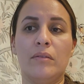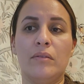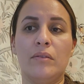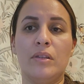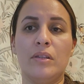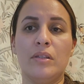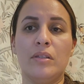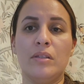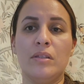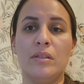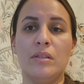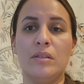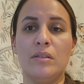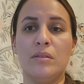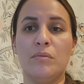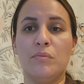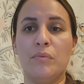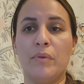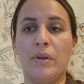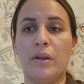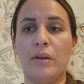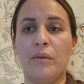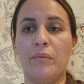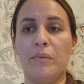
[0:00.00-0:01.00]
this is
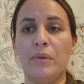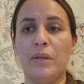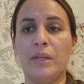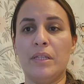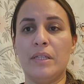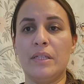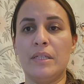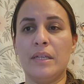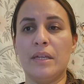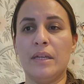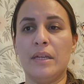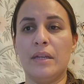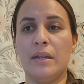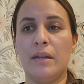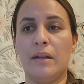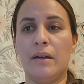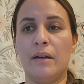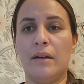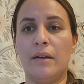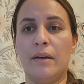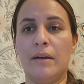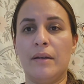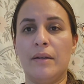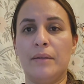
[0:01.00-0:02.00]
where we did
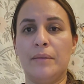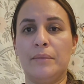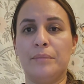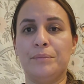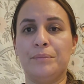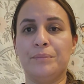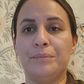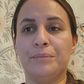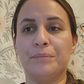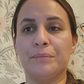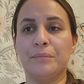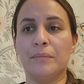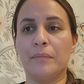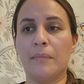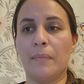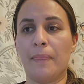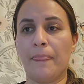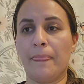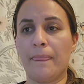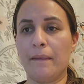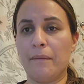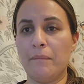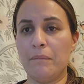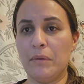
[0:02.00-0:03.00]
let
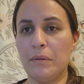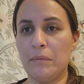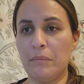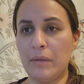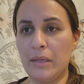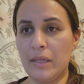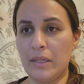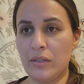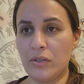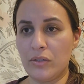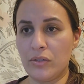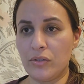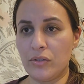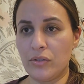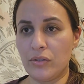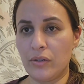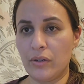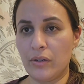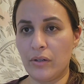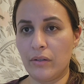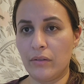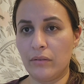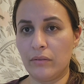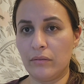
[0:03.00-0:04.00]
me make
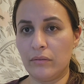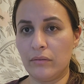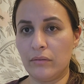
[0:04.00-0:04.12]
sure,